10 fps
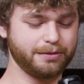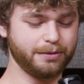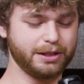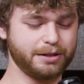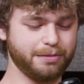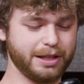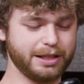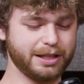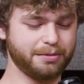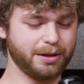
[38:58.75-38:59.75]
which
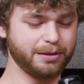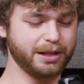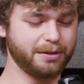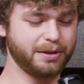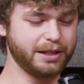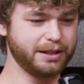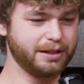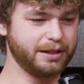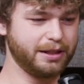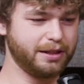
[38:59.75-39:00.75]
means it's probably going to be
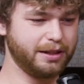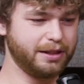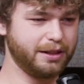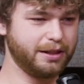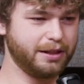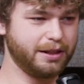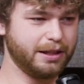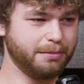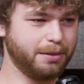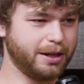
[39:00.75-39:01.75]

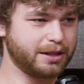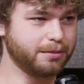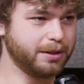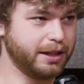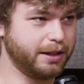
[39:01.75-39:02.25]
impossibly